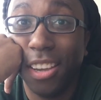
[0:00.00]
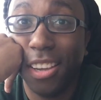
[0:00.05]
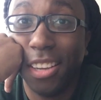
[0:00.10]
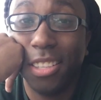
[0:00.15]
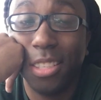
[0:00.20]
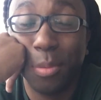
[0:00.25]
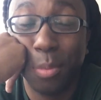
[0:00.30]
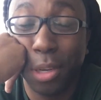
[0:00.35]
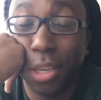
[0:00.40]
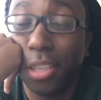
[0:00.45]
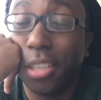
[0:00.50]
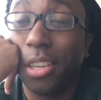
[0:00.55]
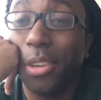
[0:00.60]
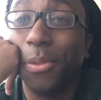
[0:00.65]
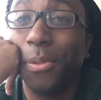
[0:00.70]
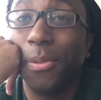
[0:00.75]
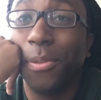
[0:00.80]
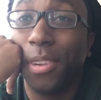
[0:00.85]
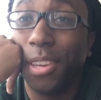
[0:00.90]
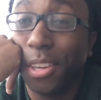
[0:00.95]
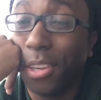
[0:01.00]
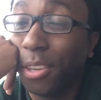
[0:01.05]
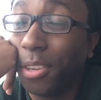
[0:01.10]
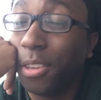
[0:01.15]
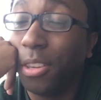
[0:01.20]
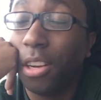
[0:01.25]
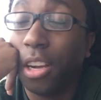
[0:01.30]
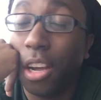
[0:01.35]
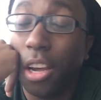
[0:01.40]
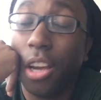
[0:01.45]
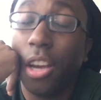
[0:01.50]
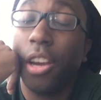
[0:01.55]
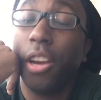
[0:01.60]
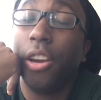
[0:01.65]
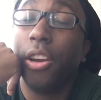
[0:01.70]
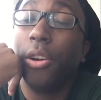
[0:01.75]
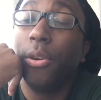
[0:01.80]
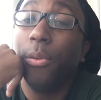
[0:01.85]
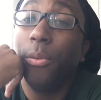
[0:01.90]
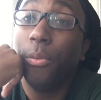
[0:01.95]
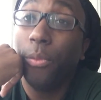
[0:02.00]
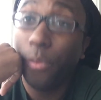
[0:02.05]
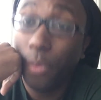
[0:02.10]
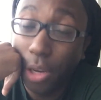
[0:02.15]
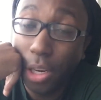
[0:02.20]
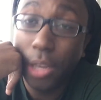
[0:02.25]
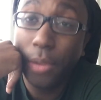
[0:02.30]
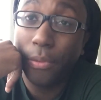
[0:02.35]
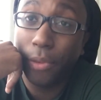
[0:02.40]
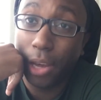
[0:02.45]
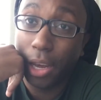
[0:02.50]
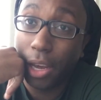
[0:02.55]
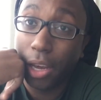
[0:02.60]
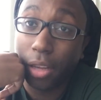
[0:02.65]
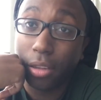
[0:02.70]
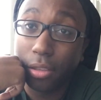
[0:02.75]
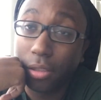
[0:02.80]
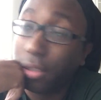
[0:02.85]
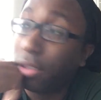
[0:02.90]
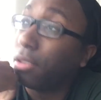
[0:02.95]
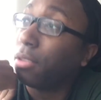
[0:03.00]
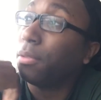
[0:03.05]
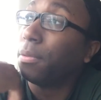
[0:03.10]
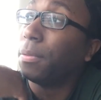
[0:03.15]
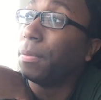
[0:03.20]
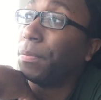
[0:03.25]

It's about to get real, really fast.